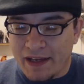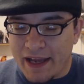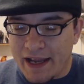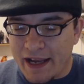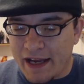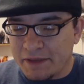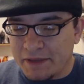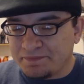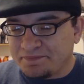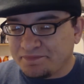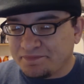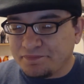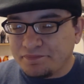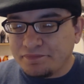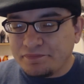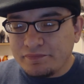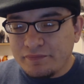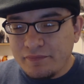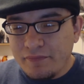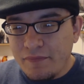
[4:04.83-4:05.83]
And
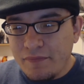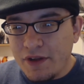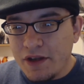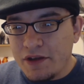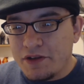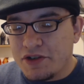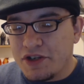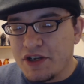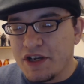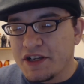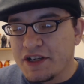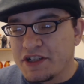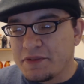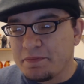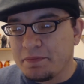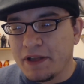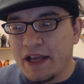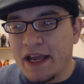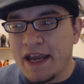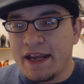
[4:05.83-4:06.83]
she
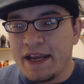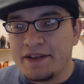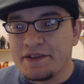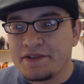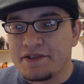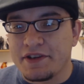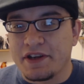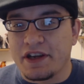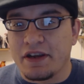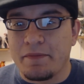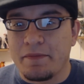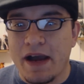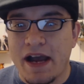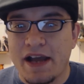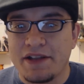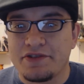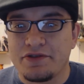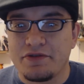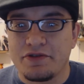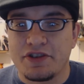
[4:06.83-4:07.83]
explains to
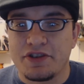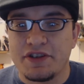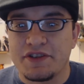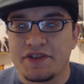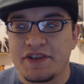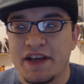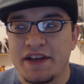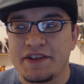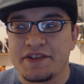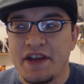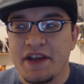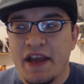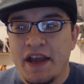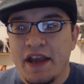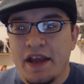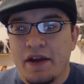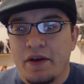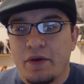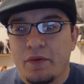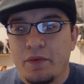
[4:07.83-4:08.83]
Komatsu, she says,
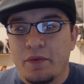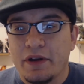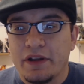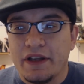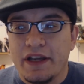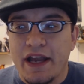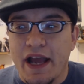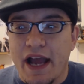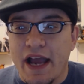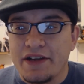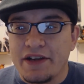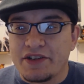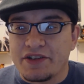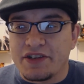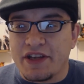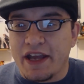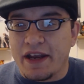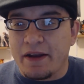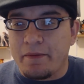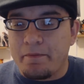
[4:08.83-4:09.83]
Really, I
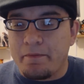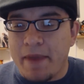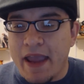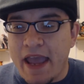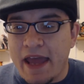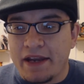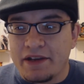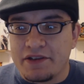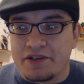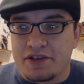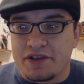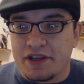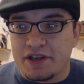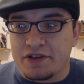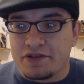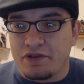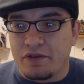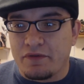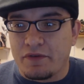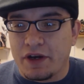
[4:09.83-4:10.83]
just kind of manage
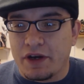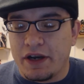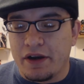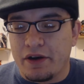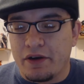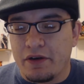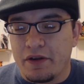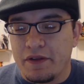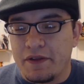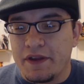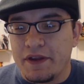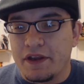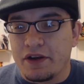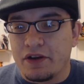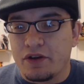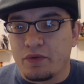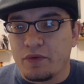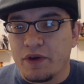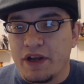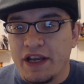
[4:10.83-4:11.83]
things over here. The
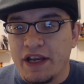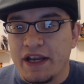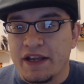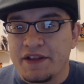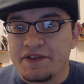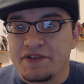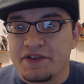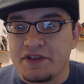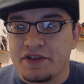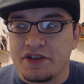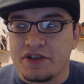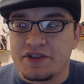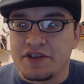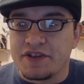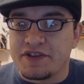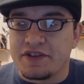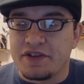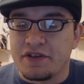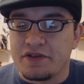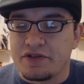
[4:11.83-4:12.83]
ingredients, she
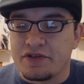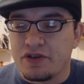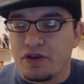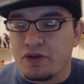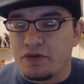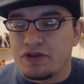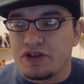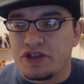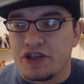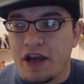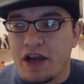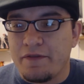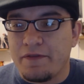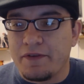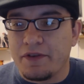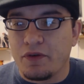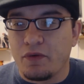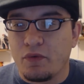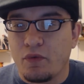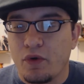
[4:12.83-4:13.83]
says, there's no
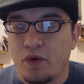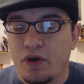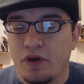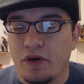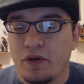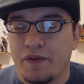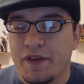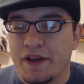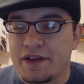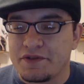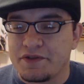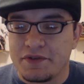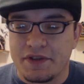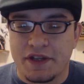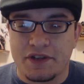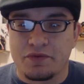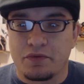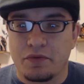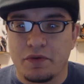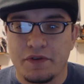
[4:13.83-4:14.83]
chef in the world that's
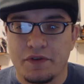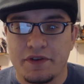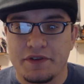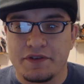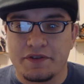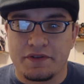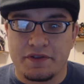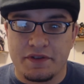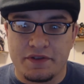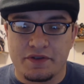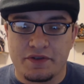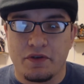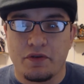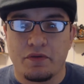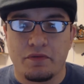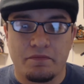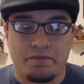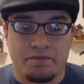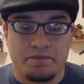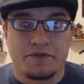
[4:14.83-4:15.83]
that's worth his, his
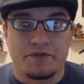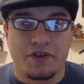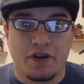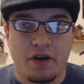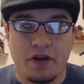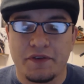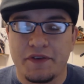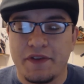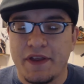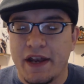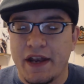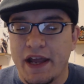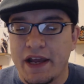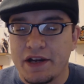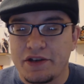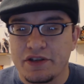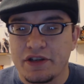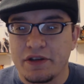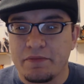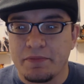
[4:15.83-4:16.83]
own salt that
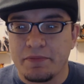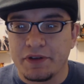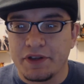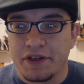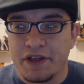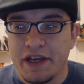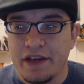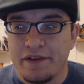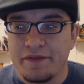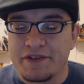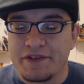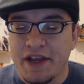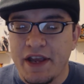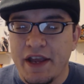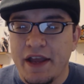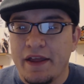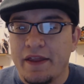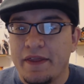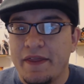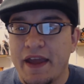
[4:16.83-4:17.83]
actually believes
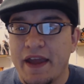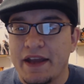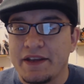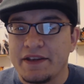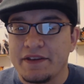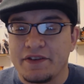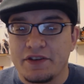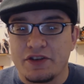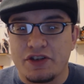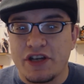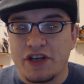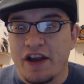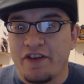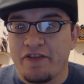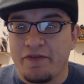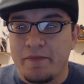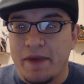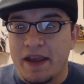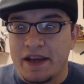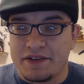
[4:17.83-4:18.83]
that the
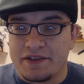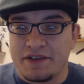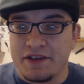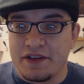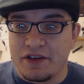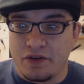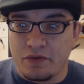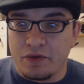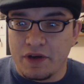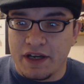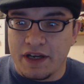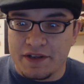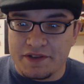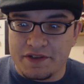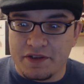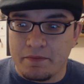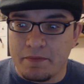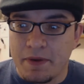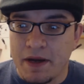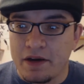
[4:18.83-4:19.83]
chef makes the
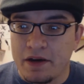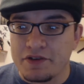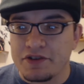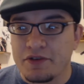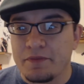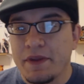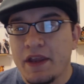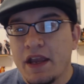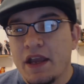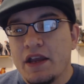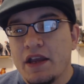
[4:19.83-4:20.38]
ingredients and pairs them.